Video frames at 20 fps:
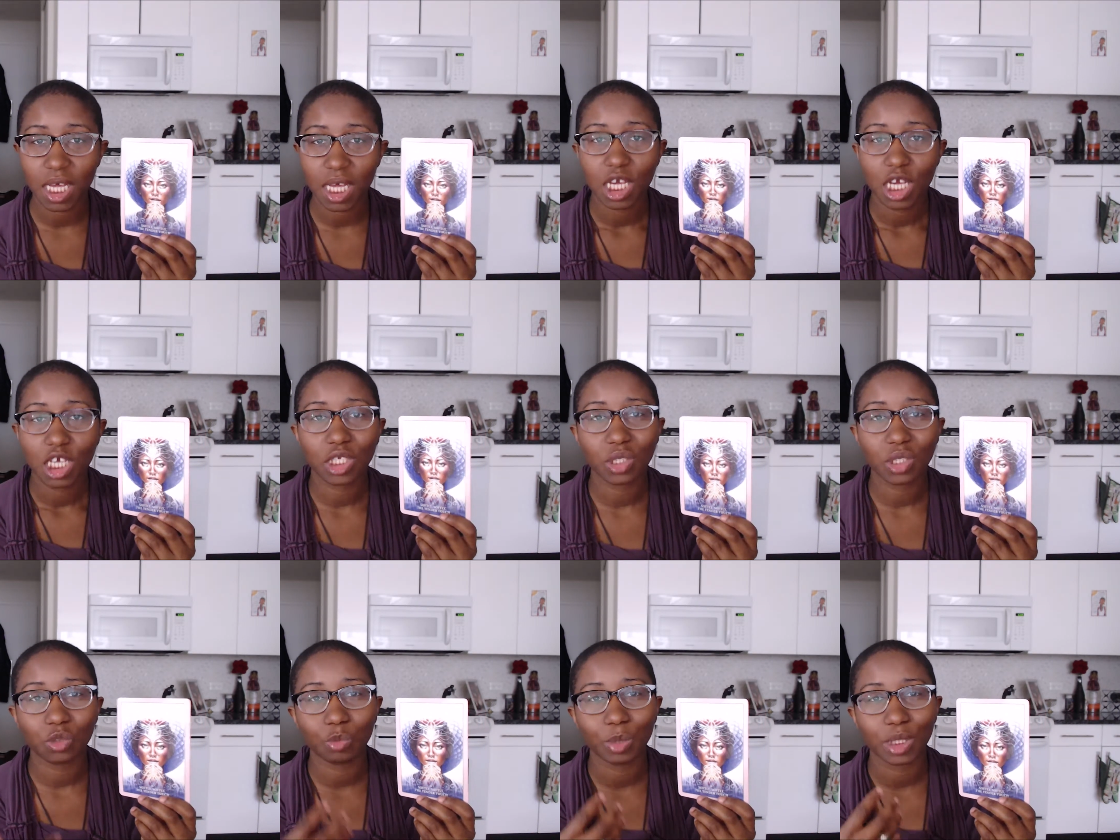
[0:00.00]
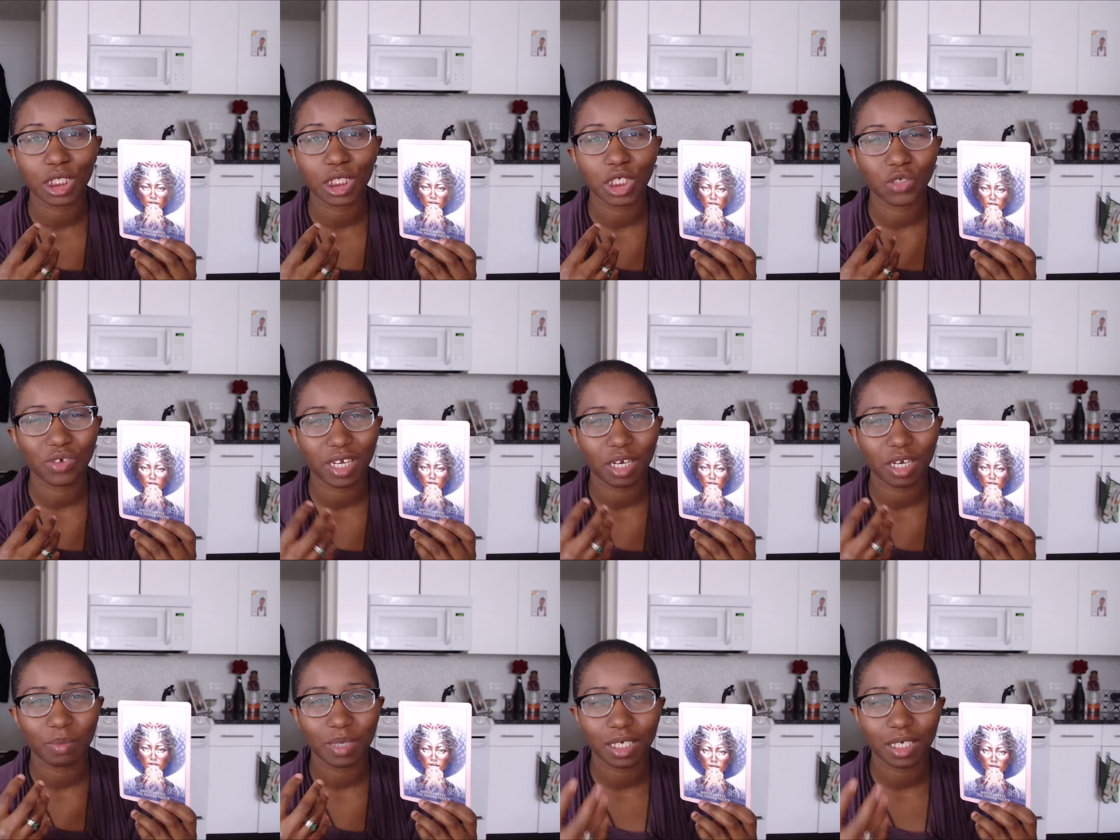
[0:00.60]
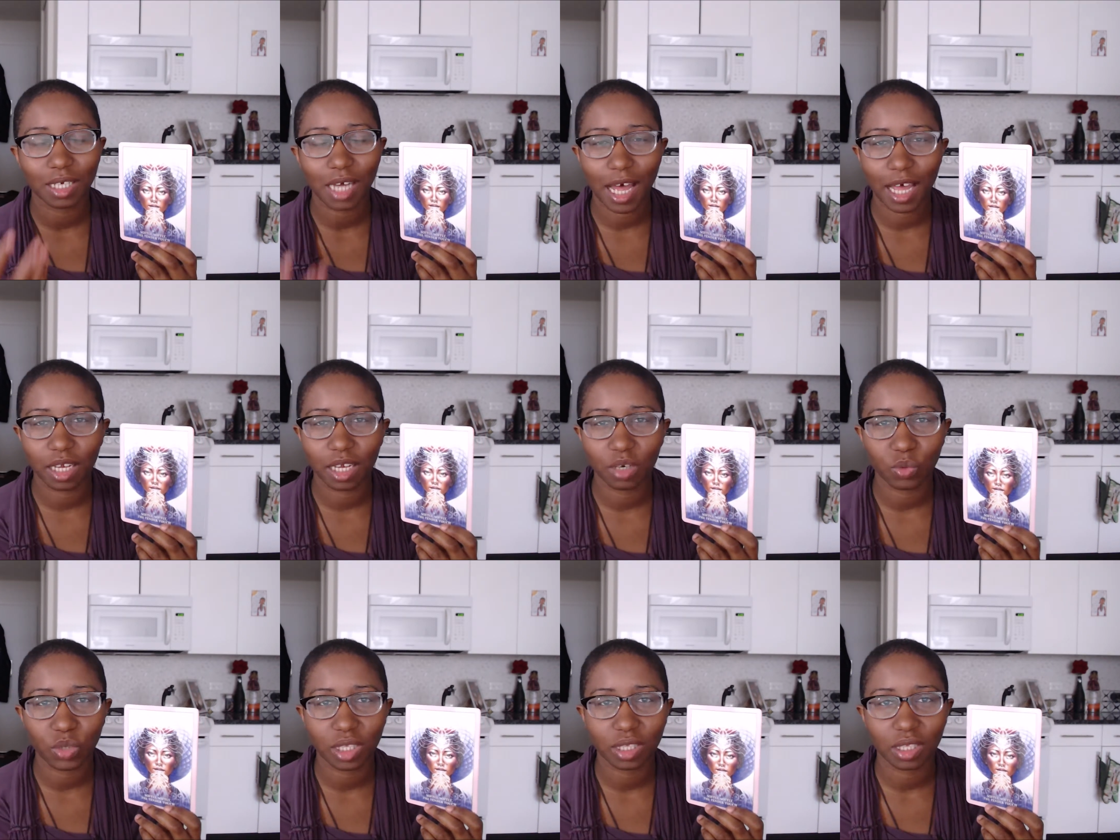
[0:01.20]
So really try to be kind
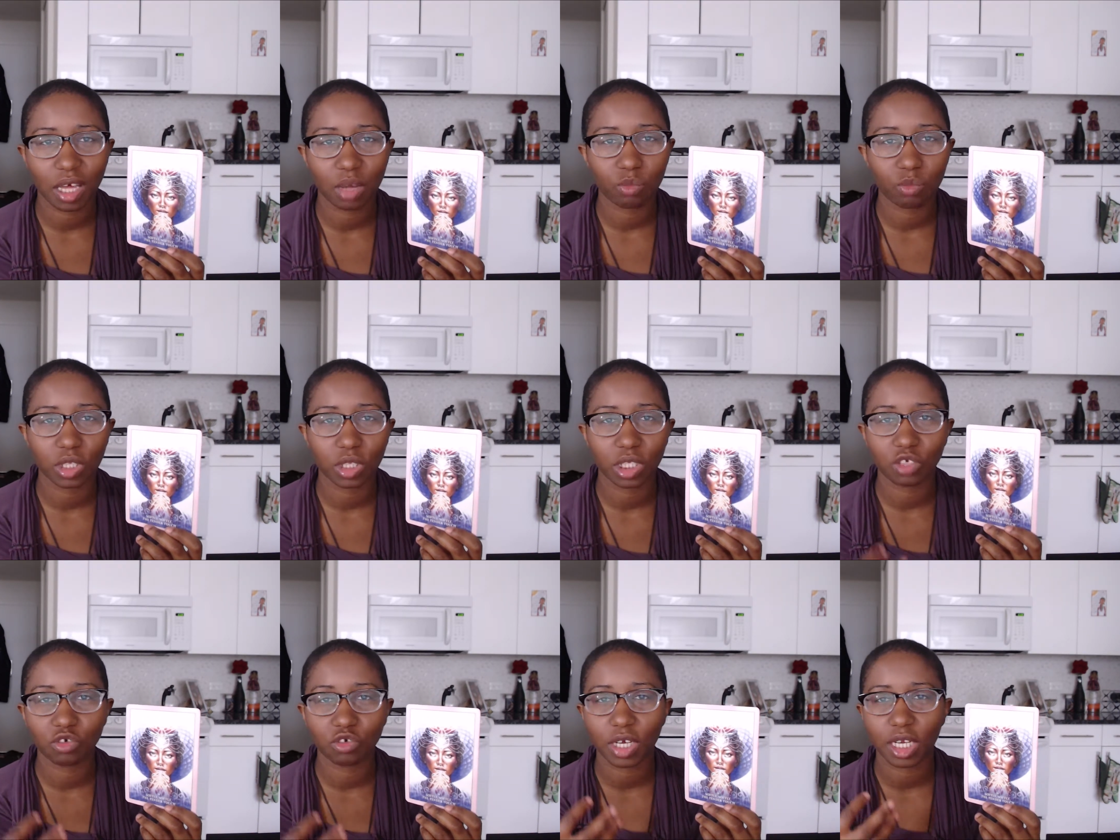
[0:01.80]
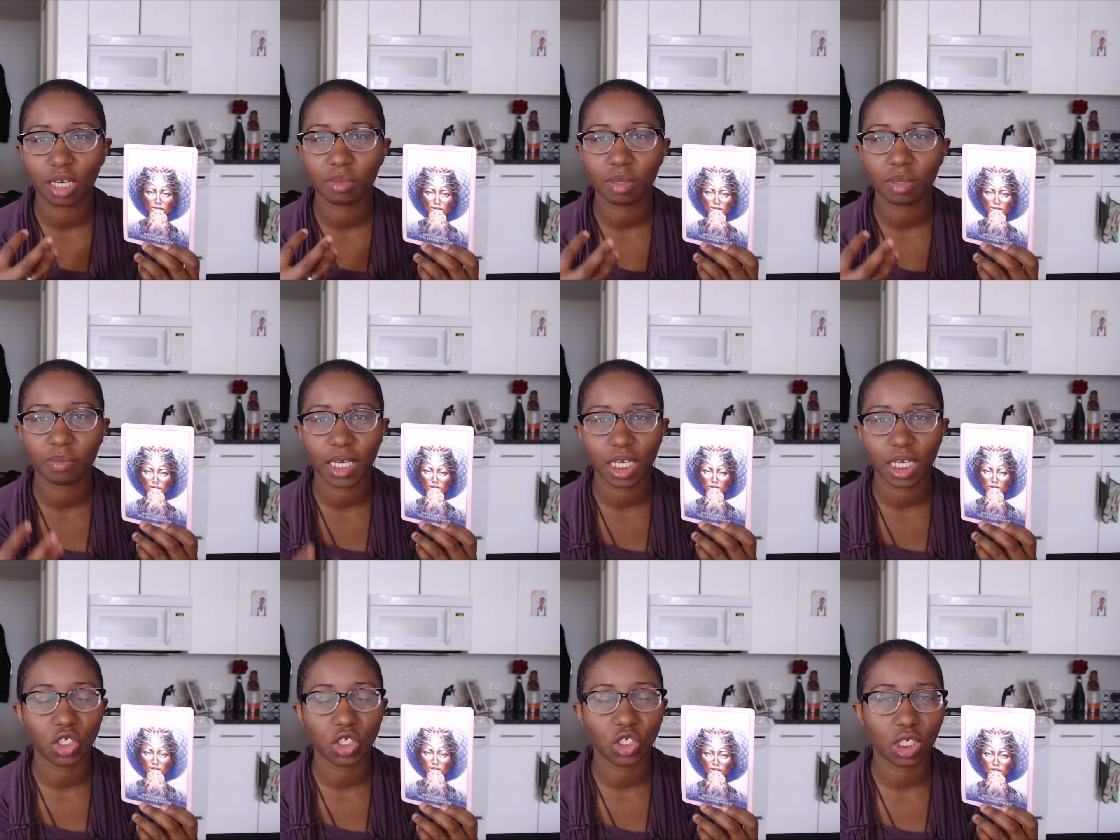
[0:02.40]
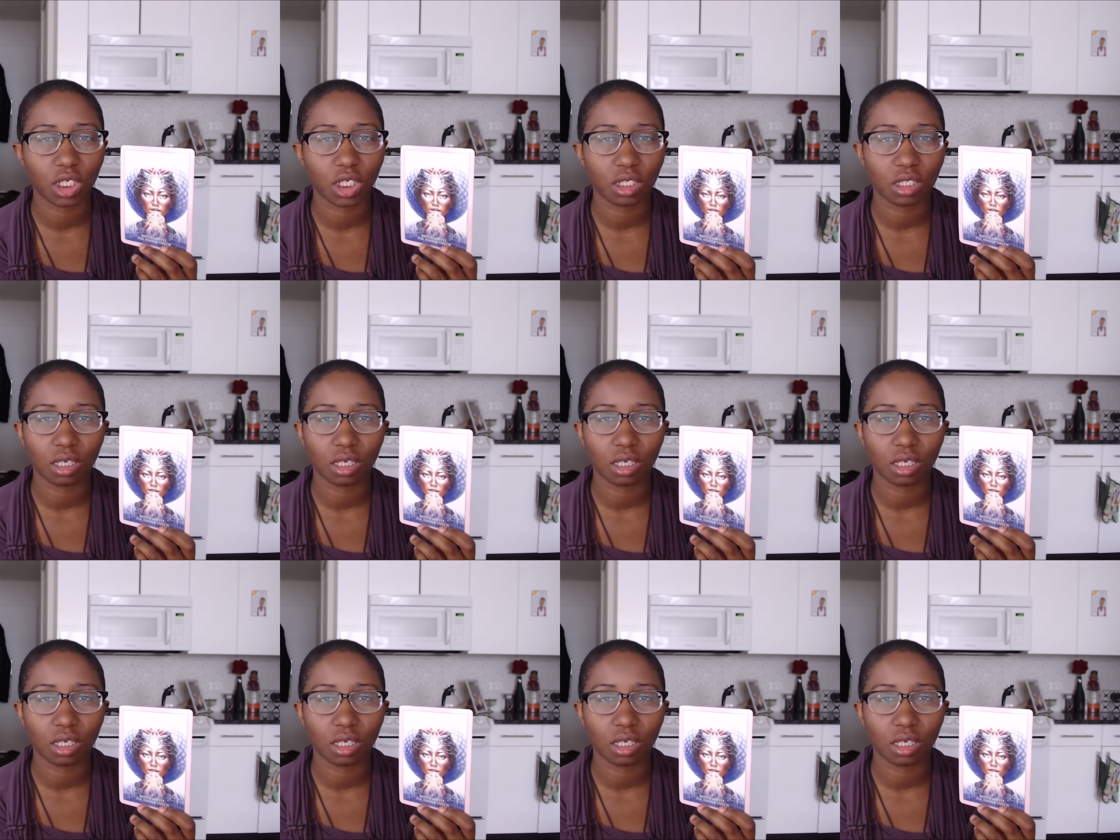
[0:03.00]
with them, really try to be patient.